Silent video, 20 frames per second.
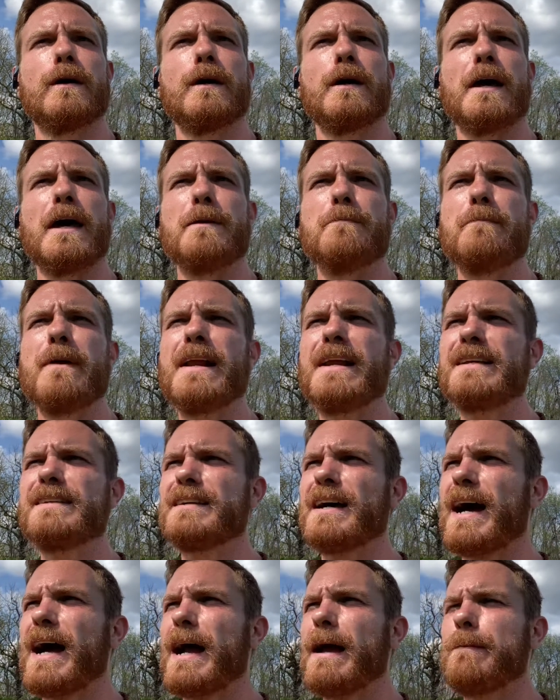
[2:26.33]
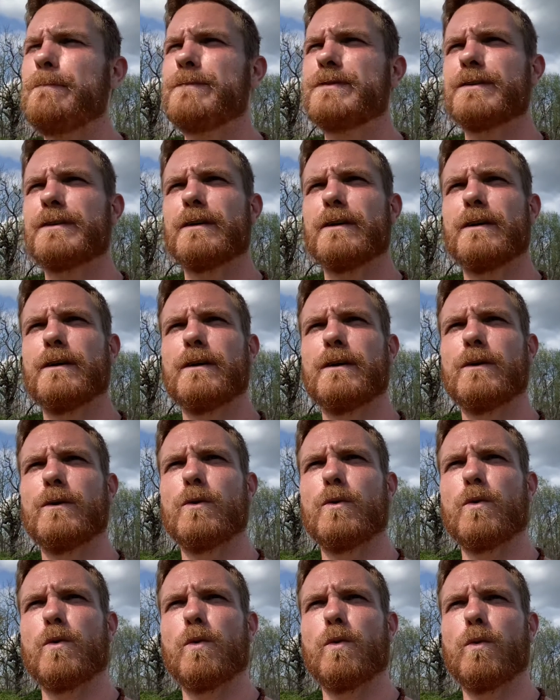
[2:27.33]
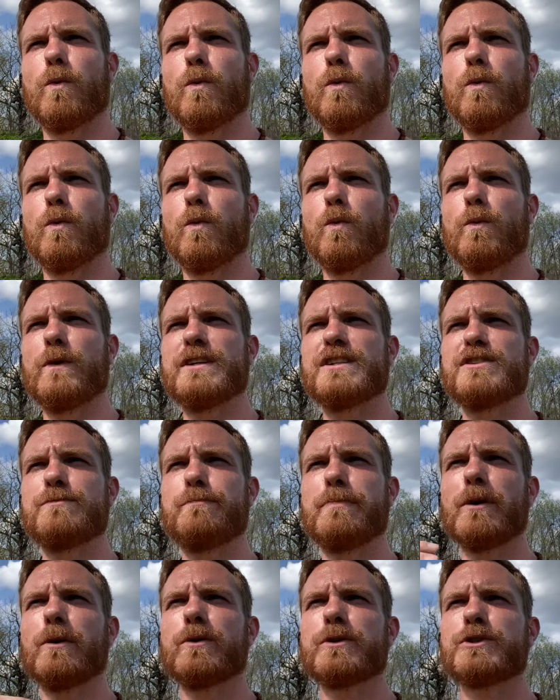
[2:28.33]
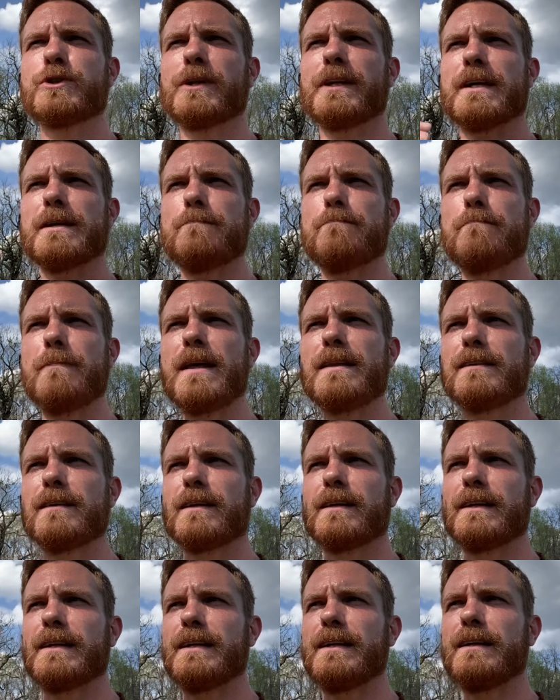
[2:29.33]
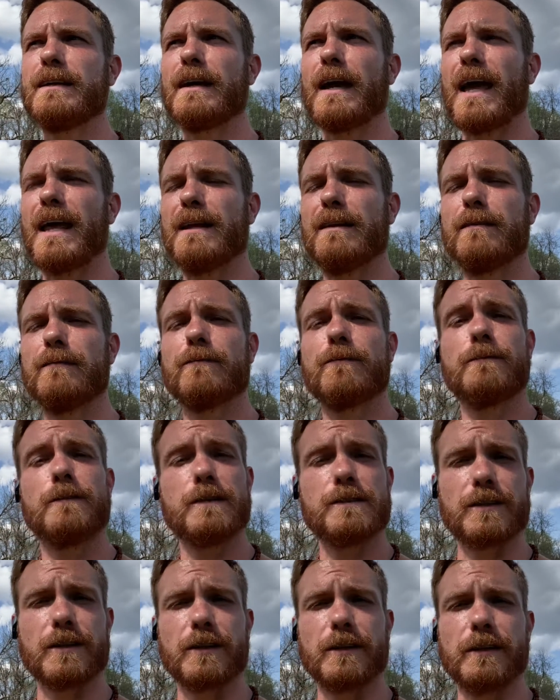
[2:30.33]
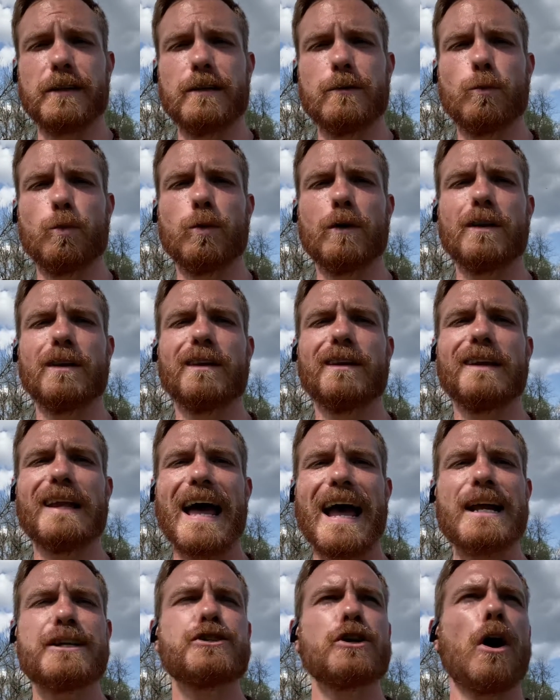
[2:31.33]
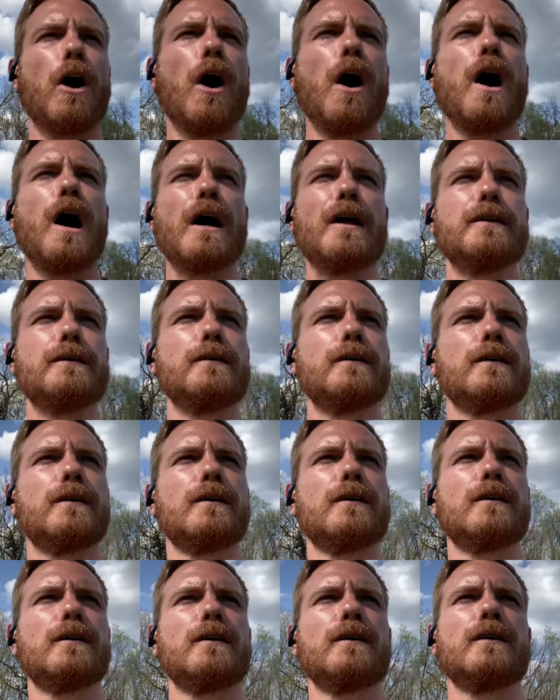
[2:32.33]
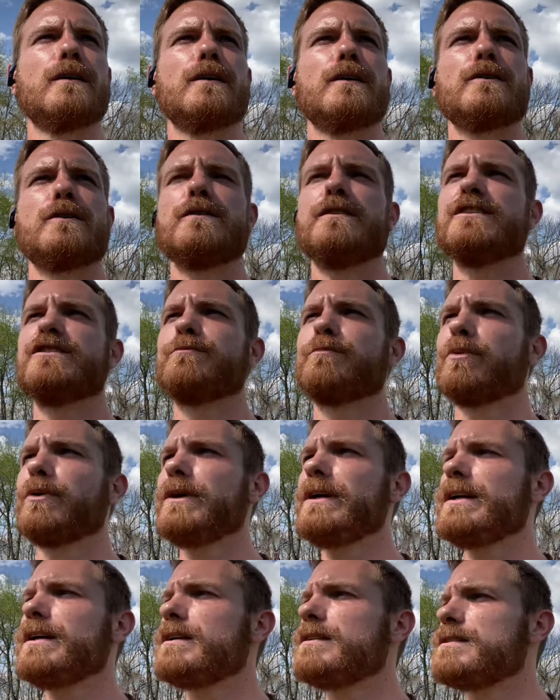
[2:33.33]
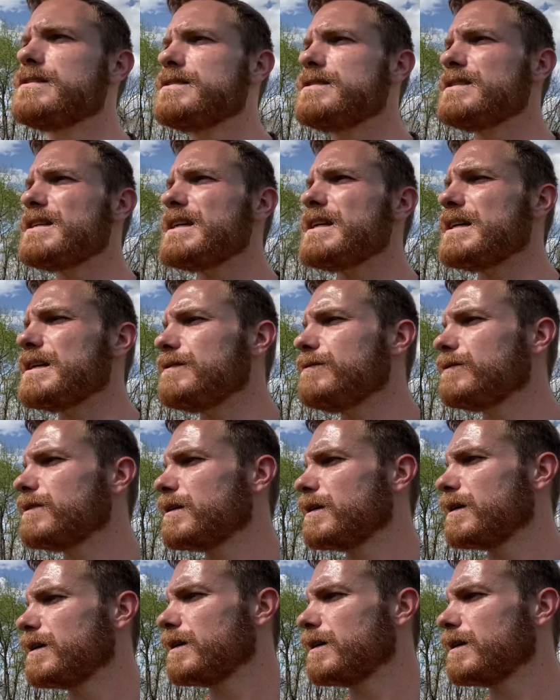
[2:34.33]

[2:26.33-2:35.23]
And many times we spiritually and mentally and physically will latch on to these preconceived